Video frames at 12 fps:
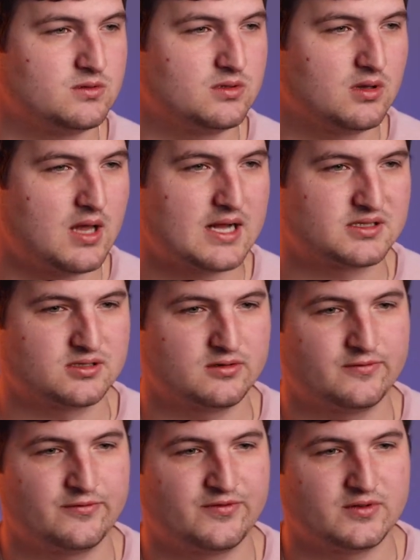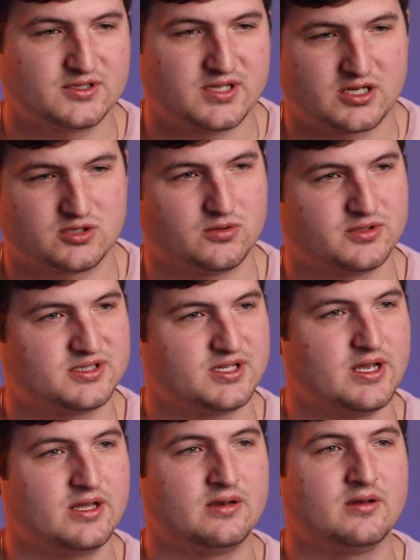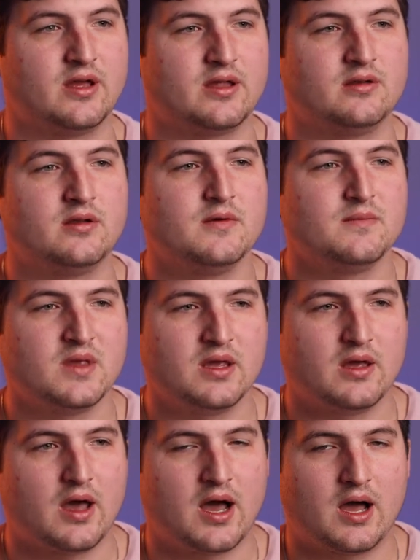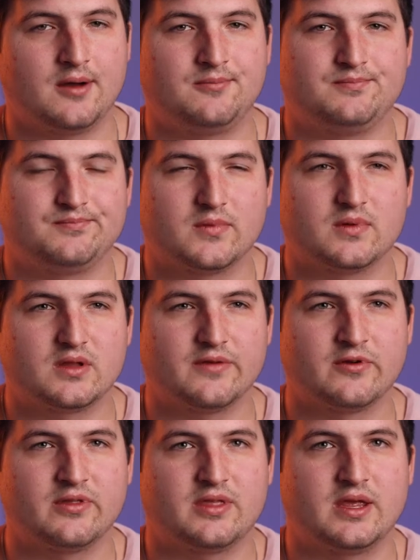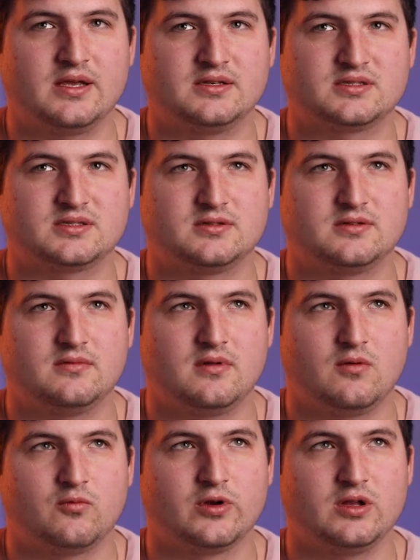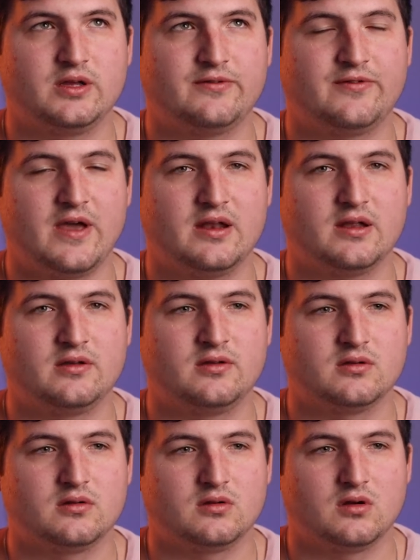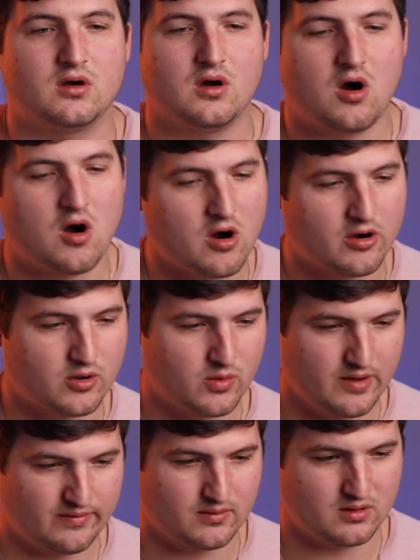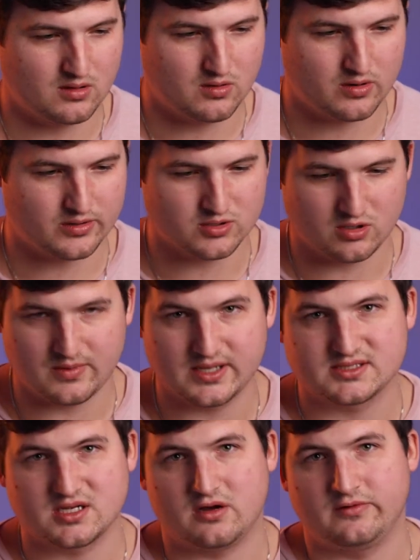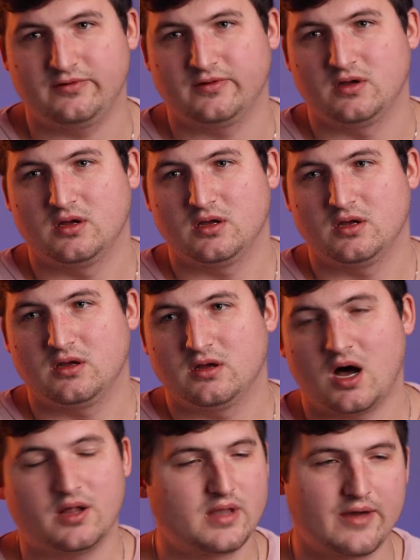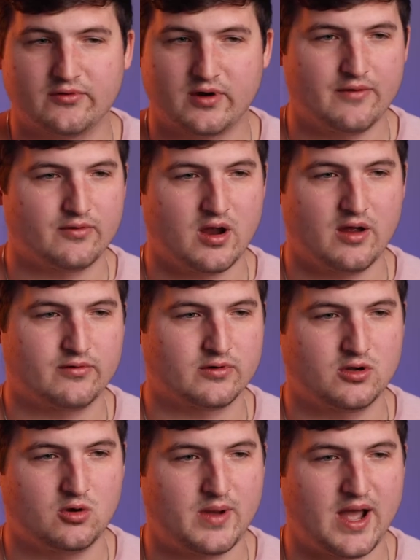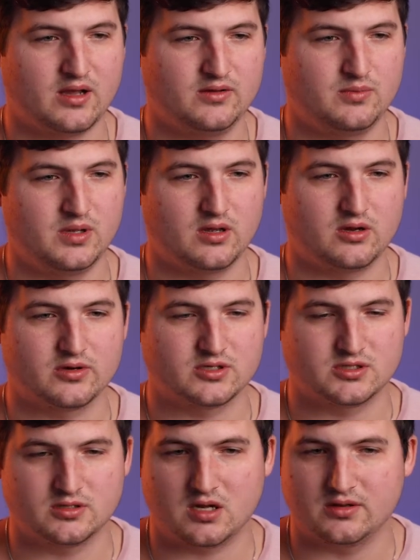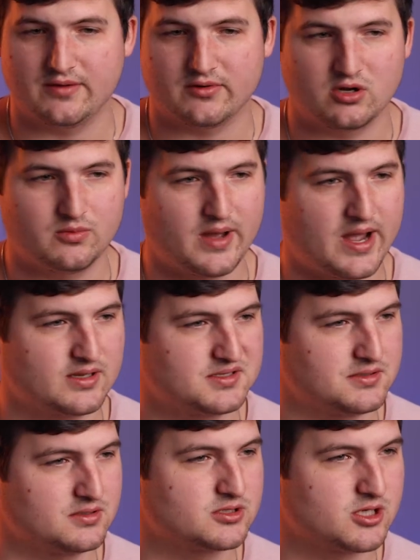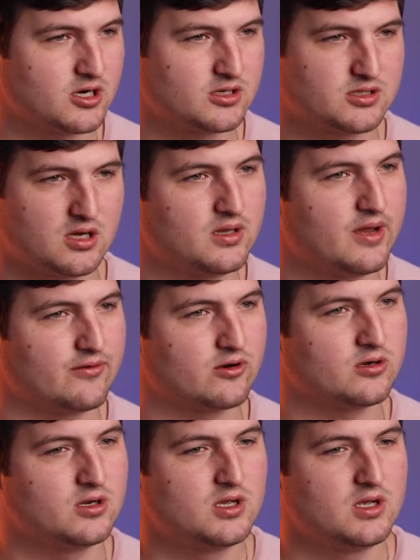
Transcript: lots of sexual sin and different things. Really faded hard away from the Lord. Told myself, I'll never, ever, ever go back to being a Christian. I'll never go back to church. I'll never